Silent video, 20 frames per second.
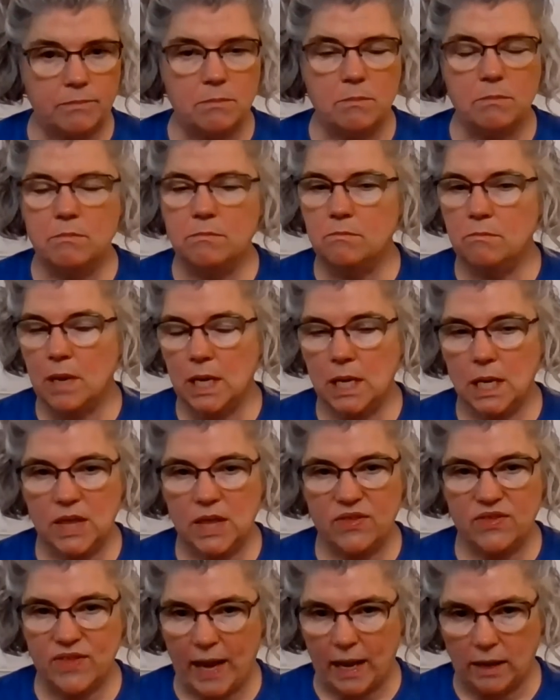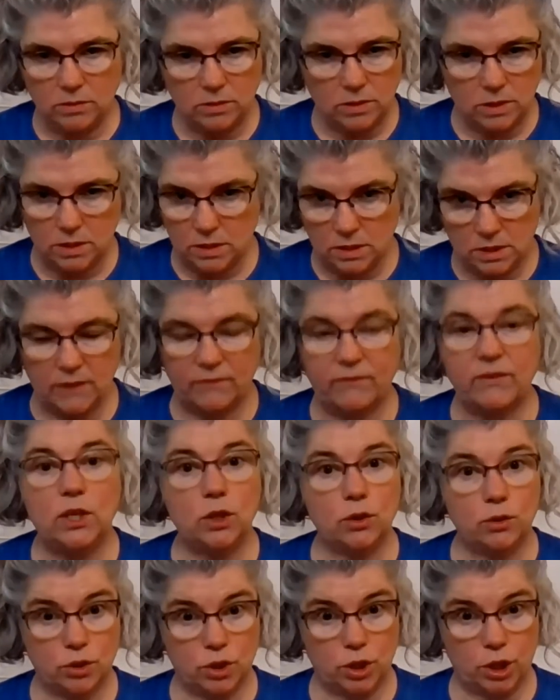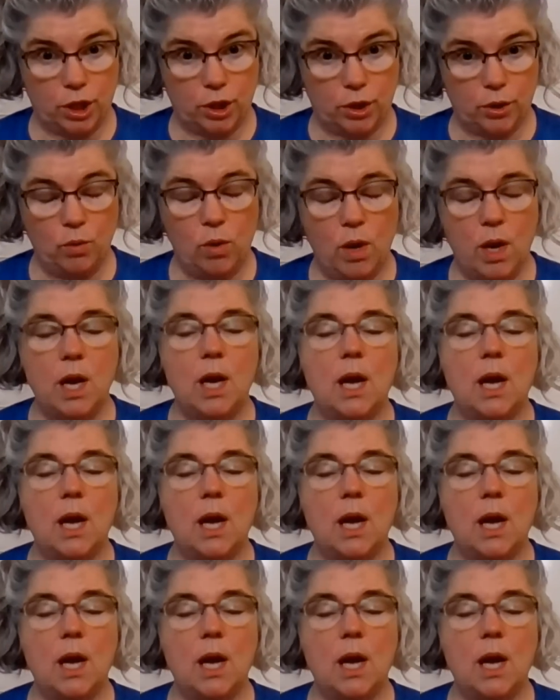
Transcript: many thousands of years ago,